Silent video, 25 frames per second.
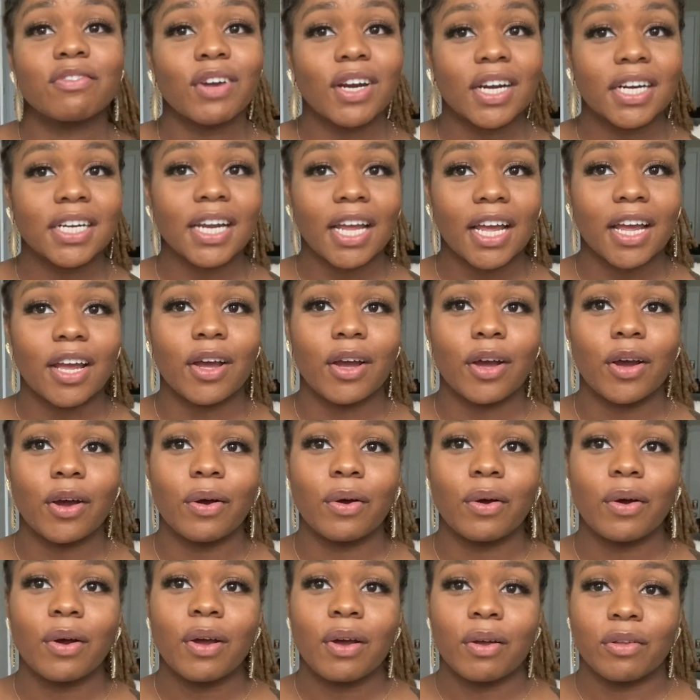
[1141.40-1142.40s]
right
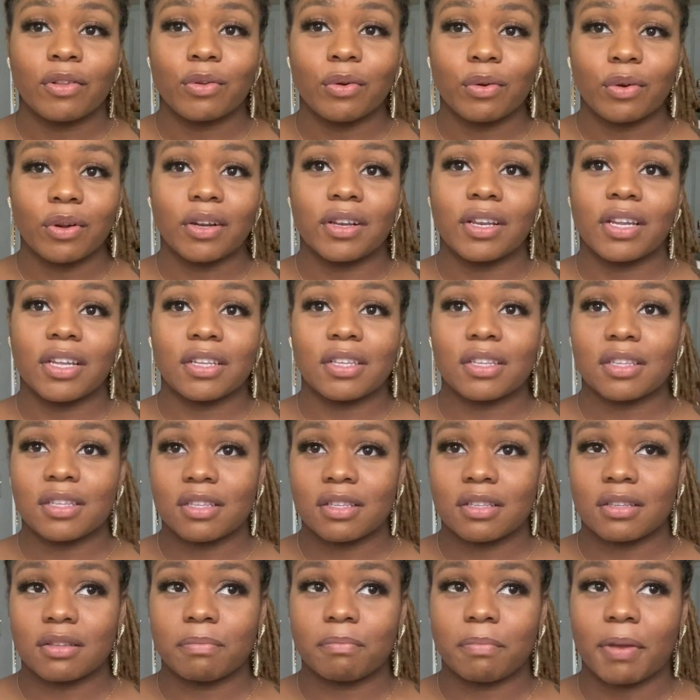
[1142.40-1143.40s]
now during
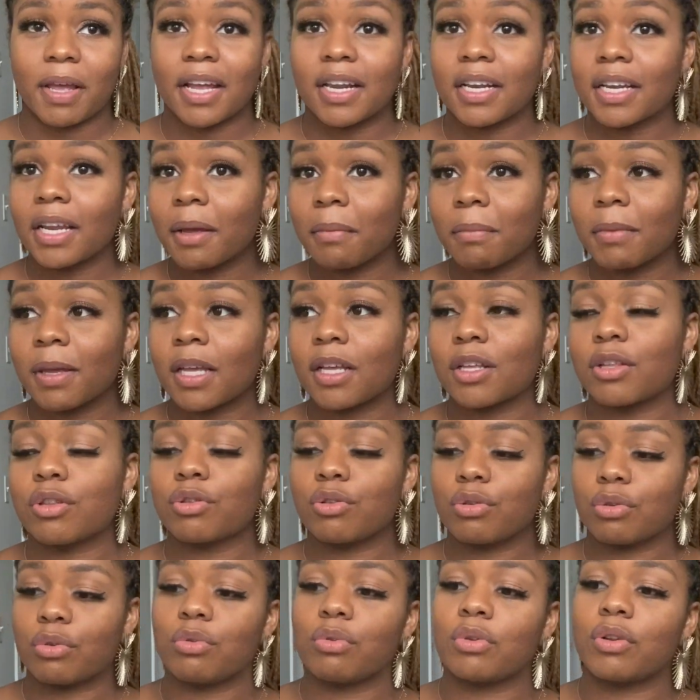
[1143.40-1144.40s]
this pandemic
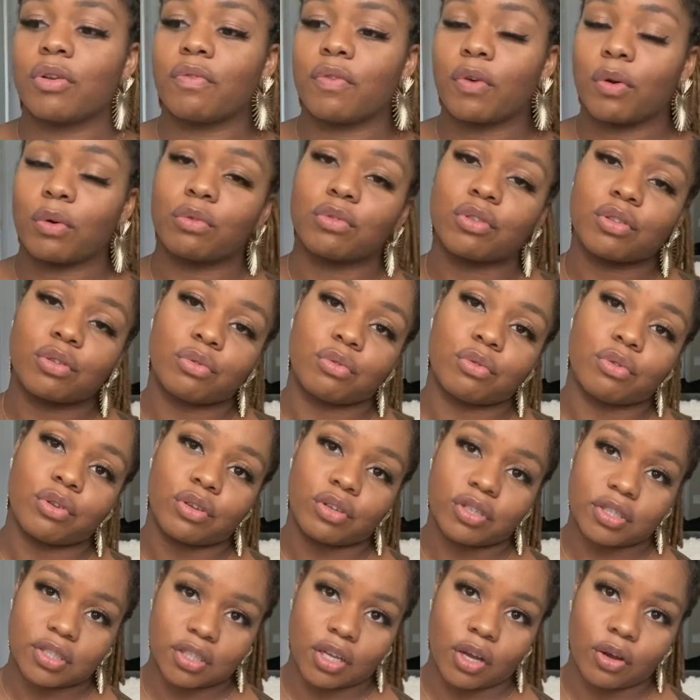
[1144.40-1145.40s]
to devote to
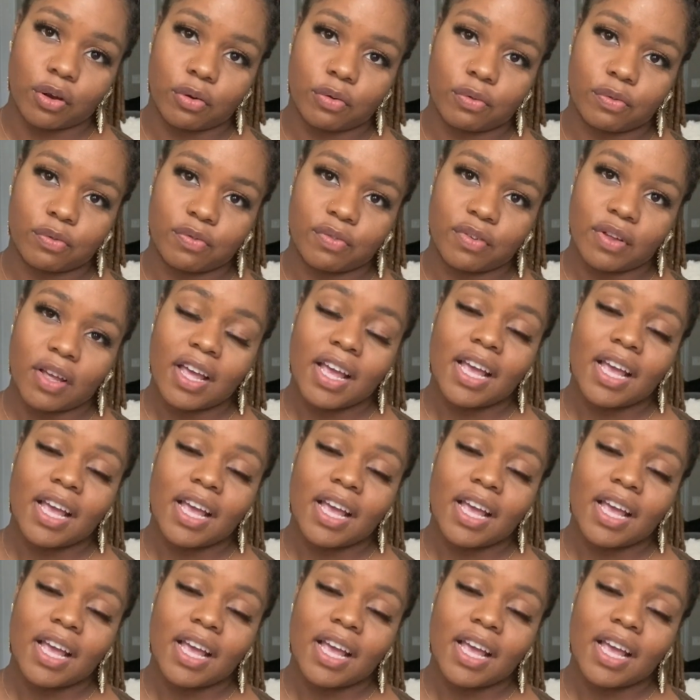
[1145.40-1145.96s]
yourself.